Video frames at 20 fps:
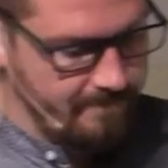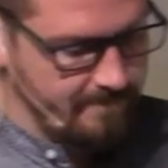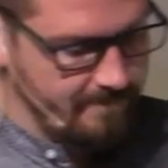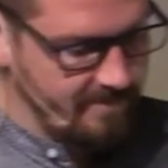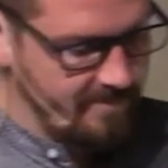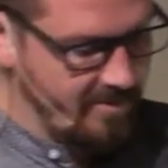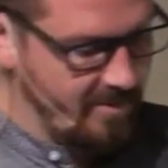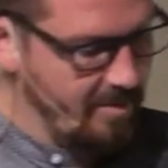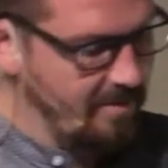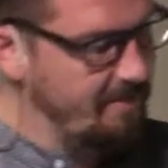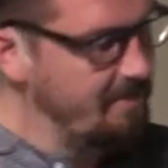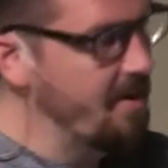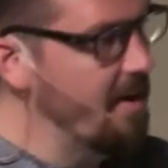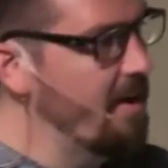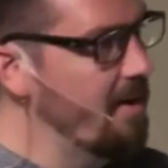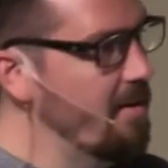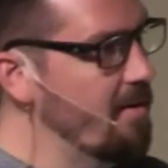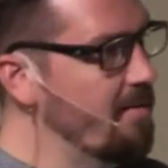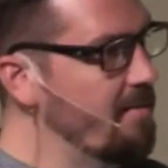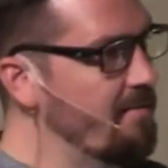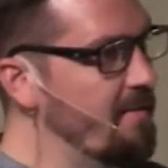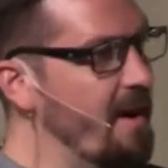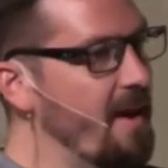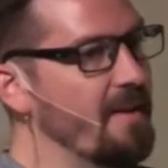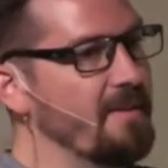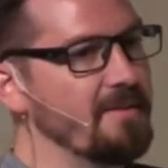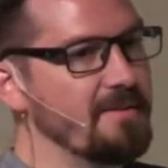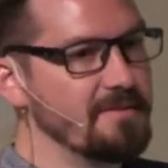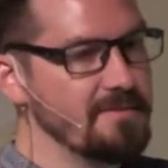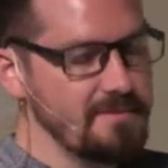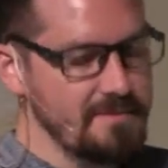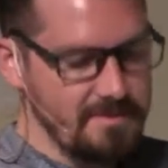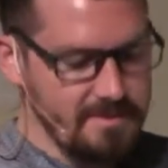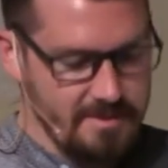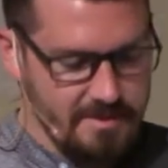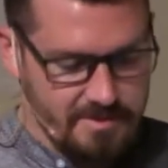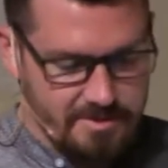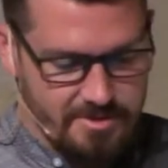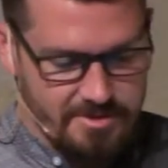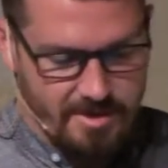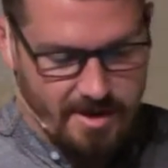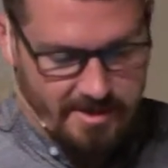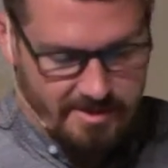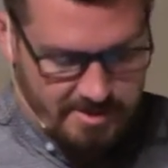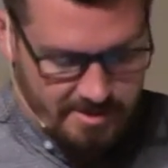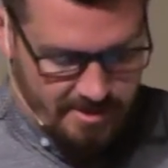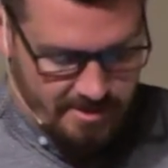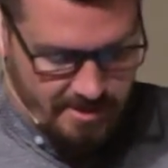for the fire of violence and destruction